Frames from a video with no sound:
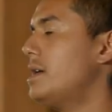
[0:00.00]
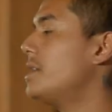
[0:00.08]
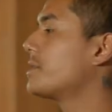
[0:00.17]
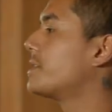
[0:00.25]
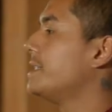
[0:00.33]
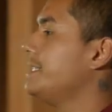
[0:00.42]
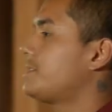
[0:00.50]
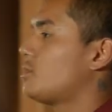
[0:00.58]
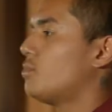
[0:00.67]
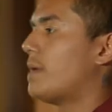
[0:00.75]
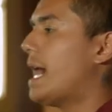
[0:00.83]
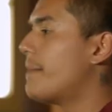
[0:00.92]
Hunger leads
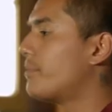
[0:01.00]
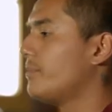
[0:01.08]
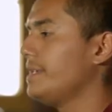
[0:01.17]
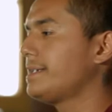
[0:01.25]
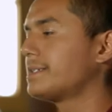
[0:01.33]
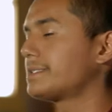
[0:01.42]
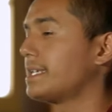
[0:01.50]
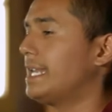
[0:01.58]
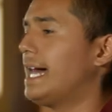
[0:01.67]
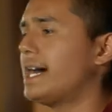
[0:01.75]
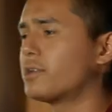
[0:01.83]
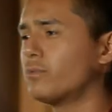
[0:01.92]
to robbery because the
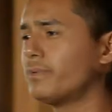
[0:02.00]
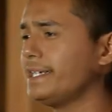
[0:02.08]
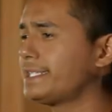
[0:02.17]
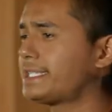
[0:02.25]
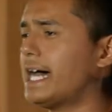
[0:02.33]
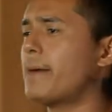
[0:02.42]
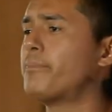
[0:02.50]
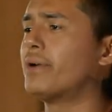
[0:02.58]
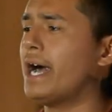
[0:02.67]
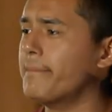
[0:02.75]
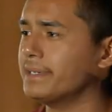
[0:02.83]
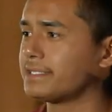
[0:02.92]
lottery's not
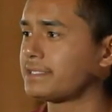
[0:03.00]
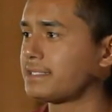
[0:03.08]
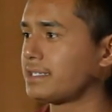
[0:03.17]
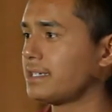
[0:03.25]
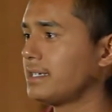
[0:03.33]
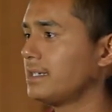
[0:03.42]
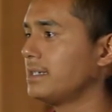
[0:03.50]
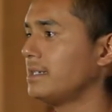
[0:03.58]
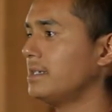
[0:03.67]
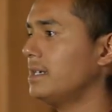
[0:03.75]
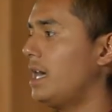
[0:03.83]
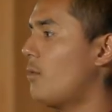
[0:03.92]
promised.
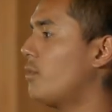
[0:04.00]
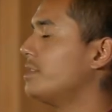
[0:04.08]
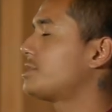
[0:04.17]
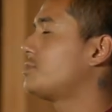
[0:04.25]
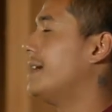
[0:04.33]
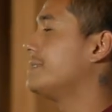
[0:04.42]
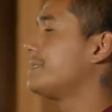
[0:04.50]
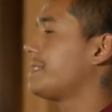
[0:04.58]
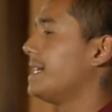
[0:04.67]
I once tried to